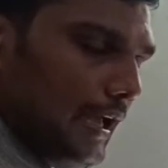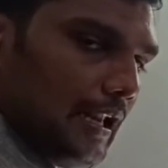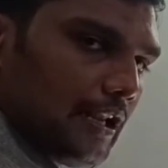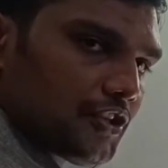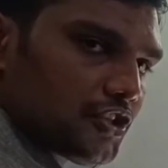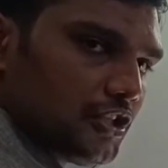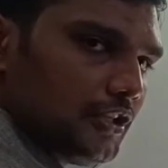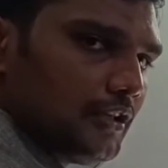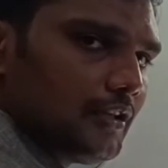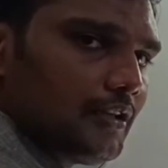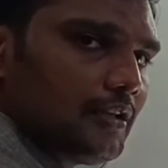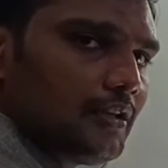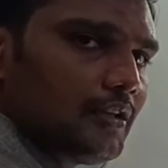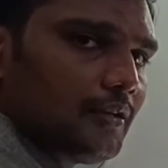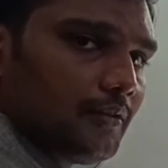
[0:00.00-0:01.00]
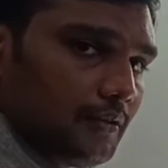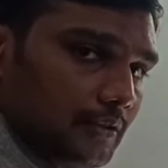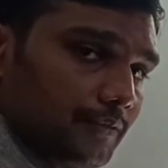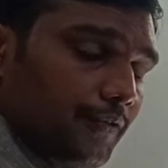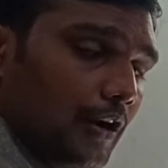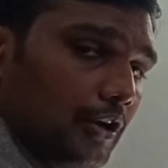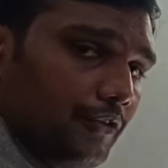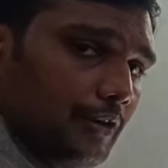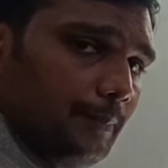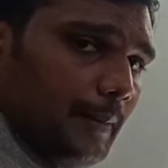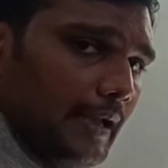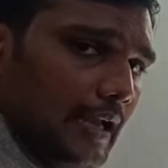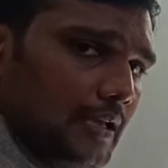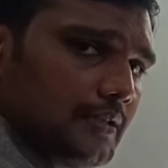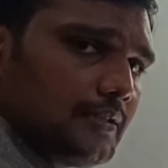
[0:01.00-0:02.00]
direction, forward
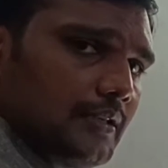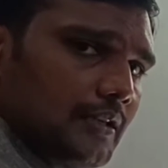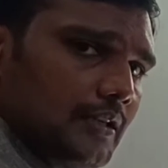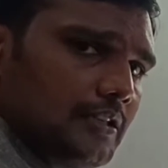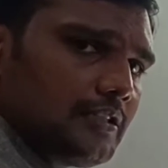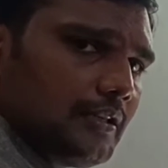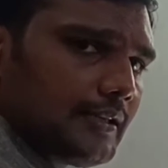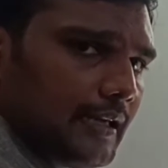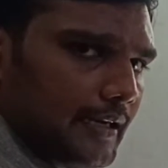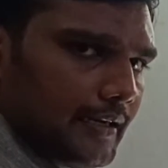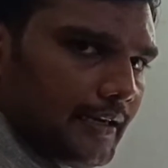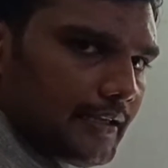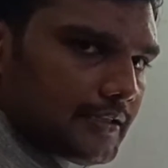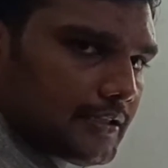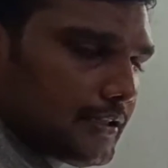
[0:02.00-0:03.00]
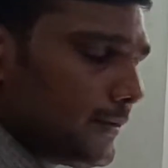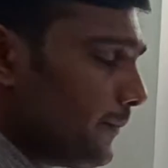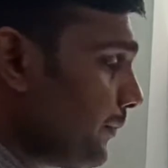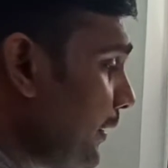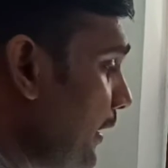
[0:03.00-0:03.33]
bias, it will conduct.